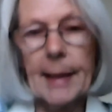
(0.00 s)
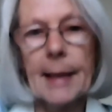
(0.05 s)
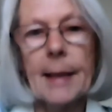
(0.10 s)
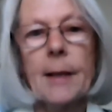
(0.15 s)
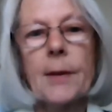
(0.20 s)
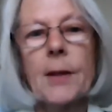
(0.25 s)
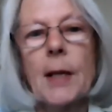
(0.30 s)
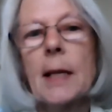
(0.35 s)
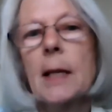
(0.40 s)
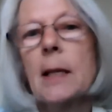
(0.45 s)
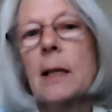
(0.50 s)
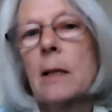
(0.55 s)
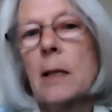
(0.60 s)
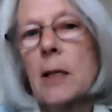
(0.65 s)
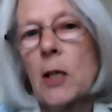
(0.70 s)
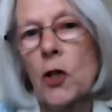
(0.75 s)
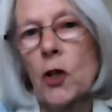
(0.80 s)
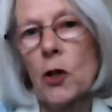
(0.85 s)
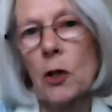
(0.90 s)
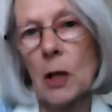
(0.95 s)
they
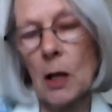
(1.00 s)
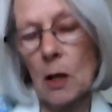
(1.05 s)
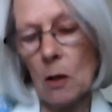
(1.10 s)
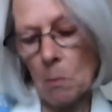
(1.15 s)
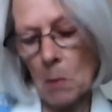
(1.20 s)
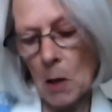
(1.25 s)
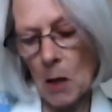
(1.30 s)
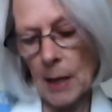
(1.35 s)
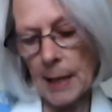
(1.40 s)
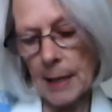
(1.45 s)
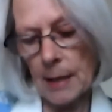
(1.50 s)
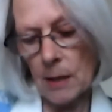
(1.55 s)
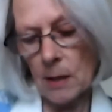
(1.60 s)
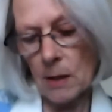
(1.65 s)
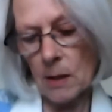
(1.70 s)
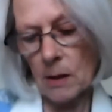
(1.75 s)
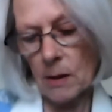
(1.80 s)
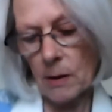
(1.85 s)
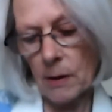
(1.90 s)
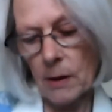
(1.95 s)
condition our
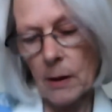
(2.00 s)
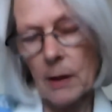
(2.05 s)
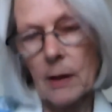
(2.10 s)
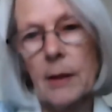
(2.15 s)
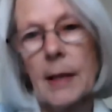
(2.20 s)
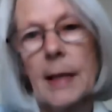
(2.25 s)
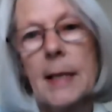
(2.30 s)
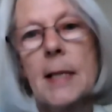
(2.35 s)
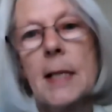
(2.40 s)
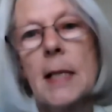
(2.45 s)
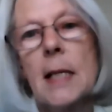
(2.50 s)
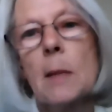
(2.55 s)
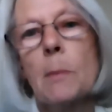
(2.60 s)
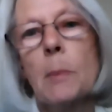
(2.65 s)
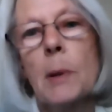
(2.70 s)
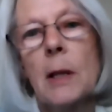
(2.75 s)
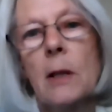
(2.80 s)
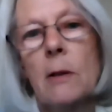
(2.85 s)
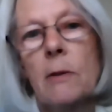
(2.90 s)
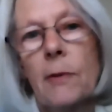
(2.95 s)
minds. They
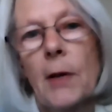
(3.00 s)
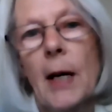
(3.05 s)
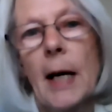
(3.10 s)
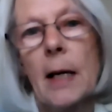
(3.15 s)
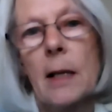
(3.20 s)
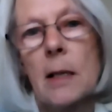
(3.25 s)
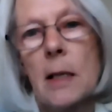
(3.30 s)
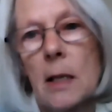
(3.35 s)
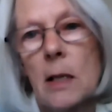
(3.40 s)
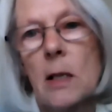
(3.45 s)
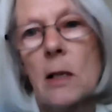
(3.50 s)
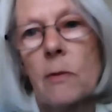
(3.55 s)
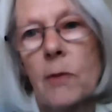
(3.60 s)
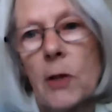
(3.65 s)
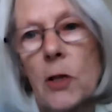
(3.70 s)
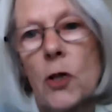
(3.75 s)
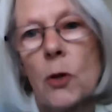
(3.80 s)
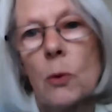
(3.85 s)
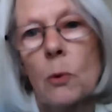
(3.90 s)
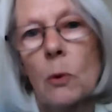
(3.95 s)
deeply affect
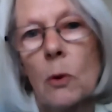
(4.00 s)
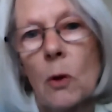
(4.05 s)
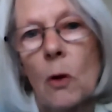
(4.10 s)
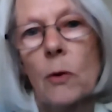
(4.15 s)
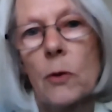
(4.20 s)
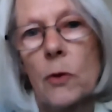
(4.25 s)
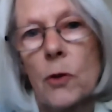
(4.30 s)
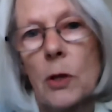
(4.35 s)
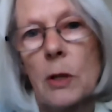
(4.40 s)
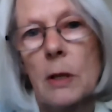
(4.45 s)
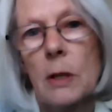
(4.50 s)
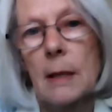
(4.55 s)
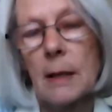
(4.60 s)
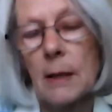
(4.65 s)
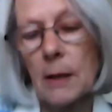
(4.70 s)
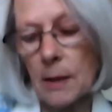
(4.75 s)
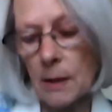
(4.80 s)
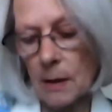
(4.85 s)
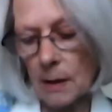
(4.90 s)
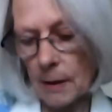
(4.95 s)
individual
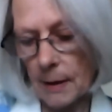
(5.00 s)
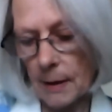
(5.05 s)
consciousness.